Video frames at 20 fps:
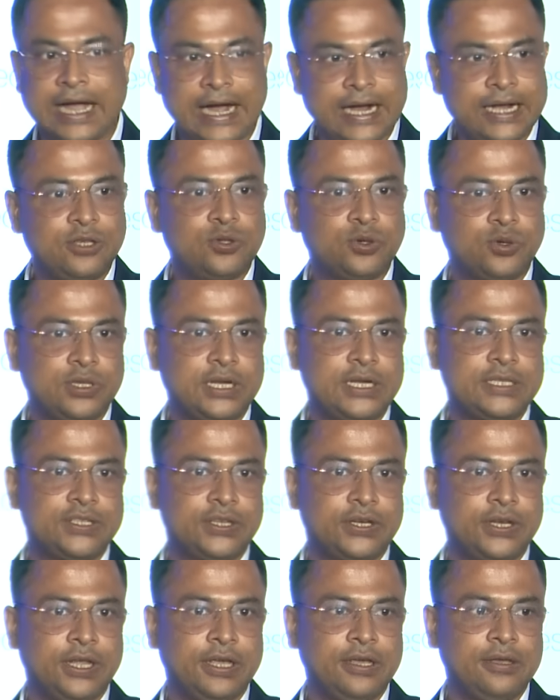guide through
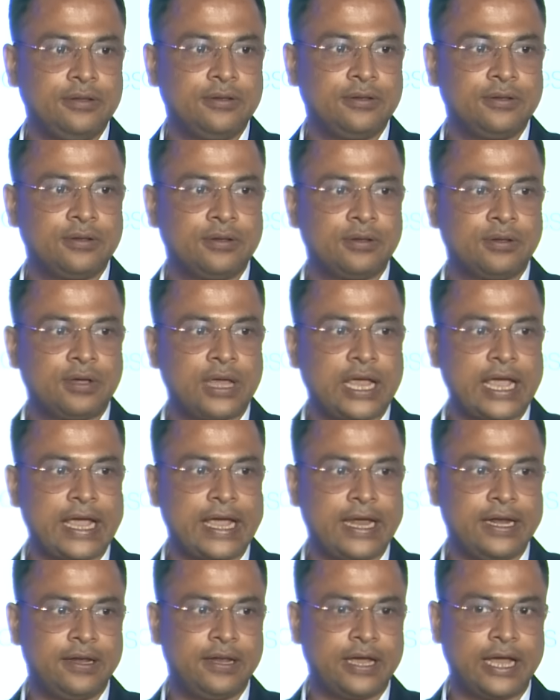that journey
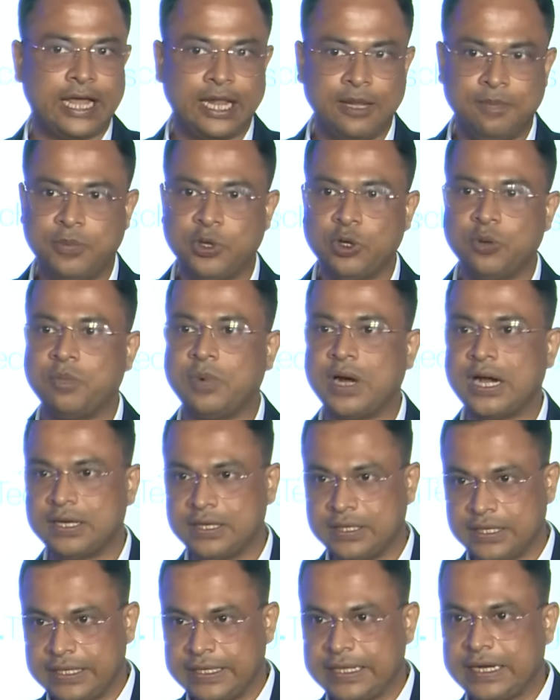and help you
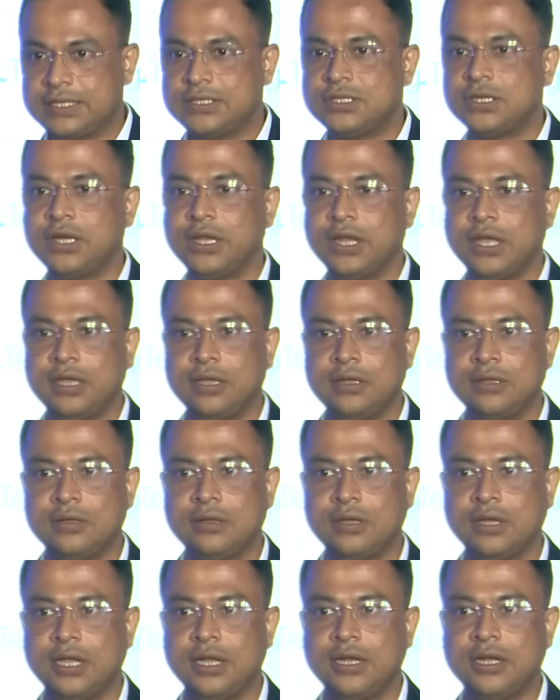partner in that journey
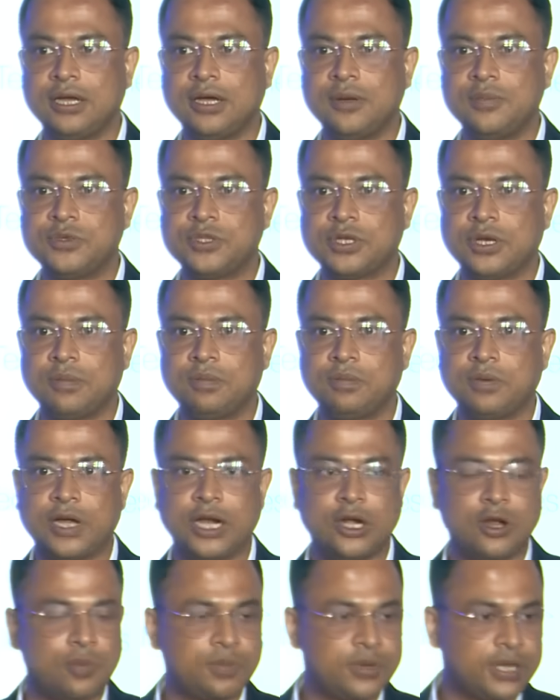in terms of
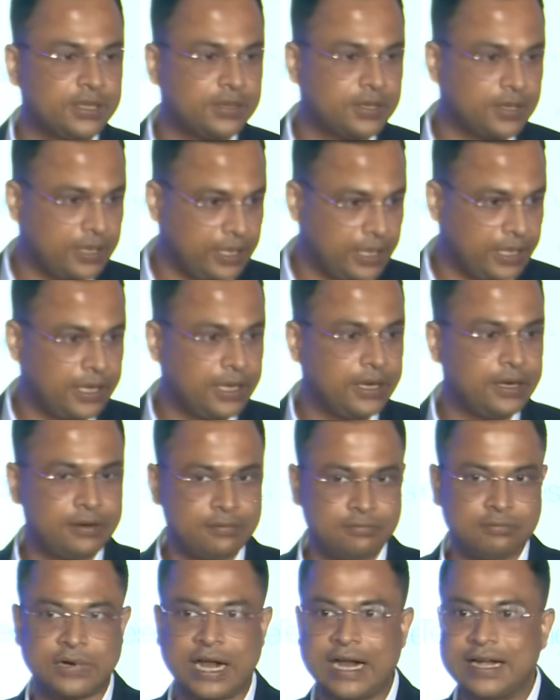adopting the
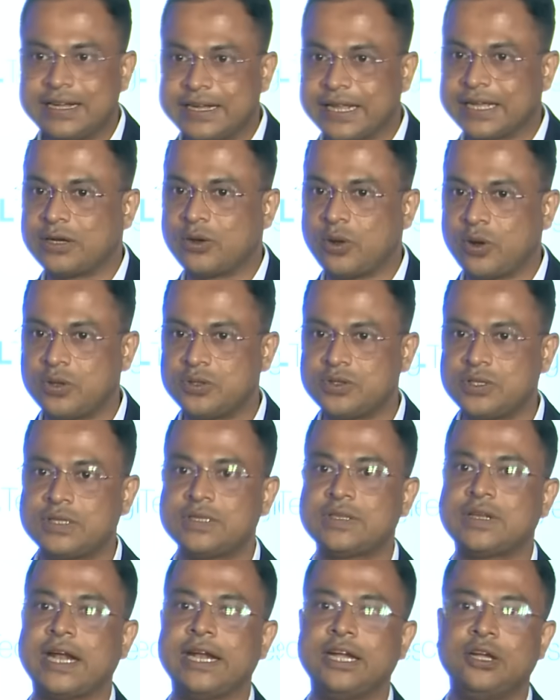right
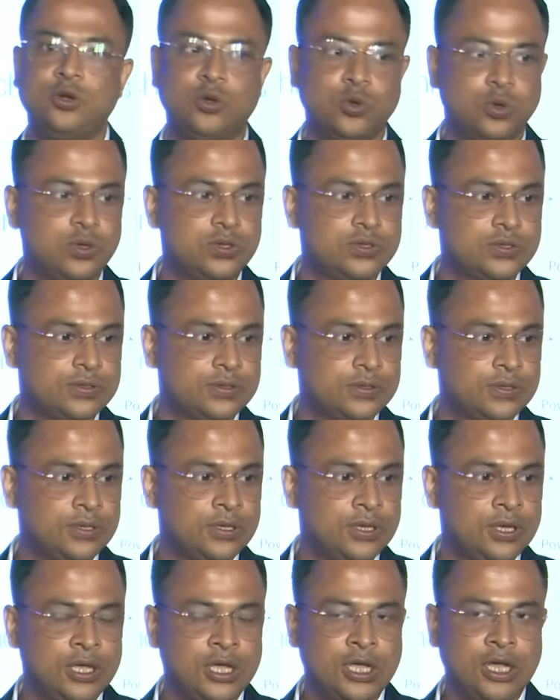technologies, right tools,
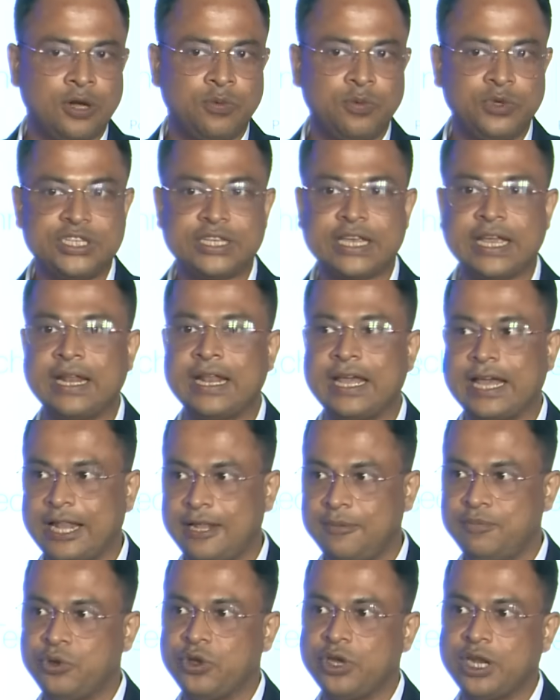which can
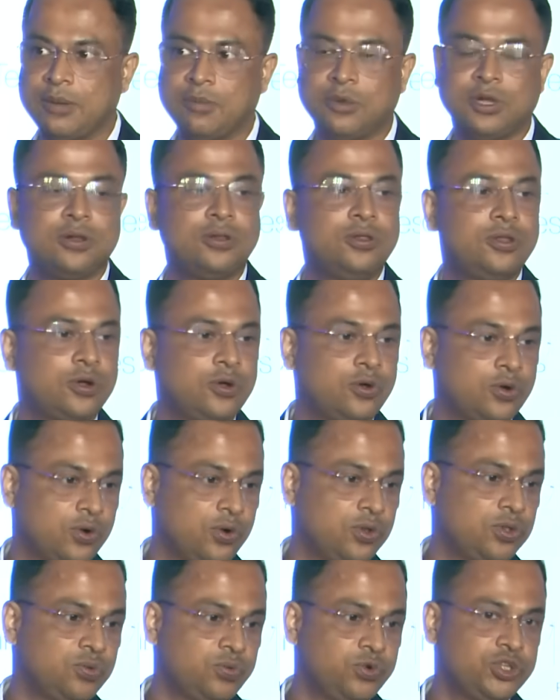help you enable the
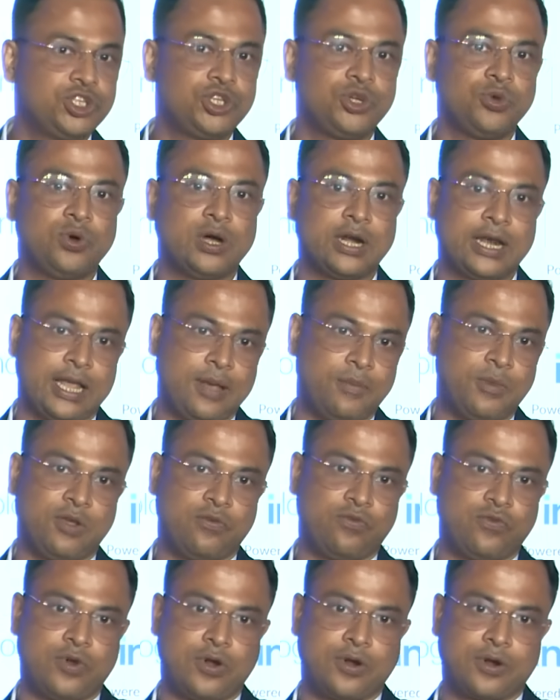growth which you are
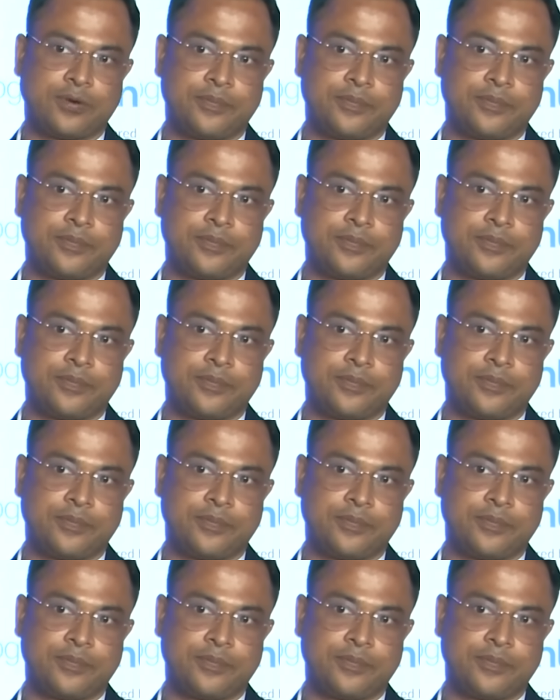aiming